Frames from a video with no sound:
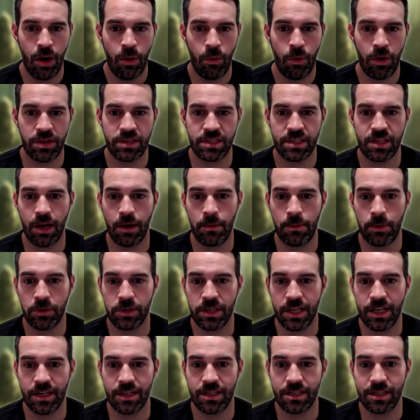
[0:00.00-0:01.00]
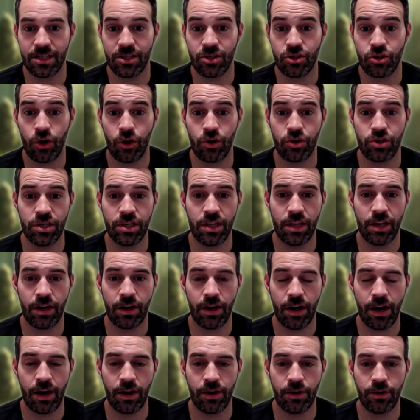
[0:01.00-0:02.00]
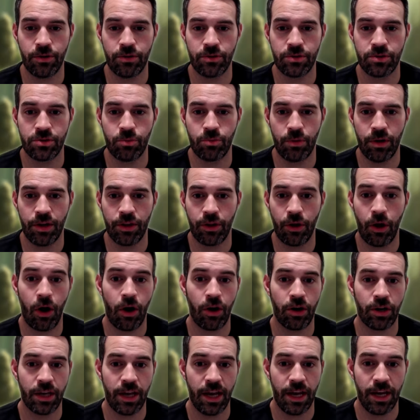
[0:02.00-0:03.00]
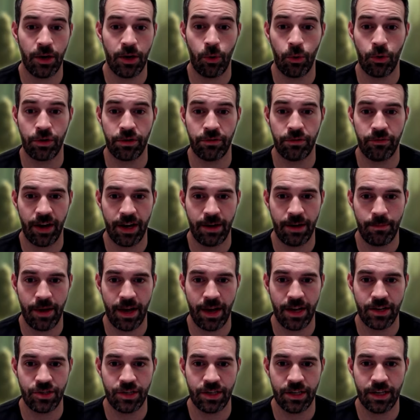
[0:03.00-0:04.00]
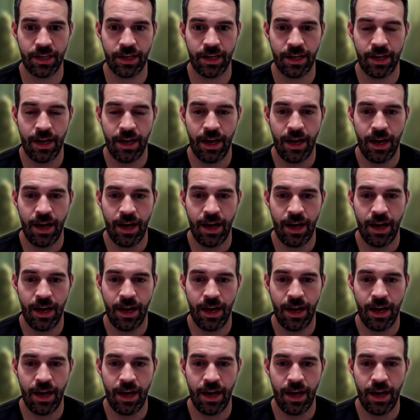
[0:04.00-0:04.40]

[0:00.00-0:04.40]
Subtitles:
while simultaneously charging their arrows with arcane or divine magic?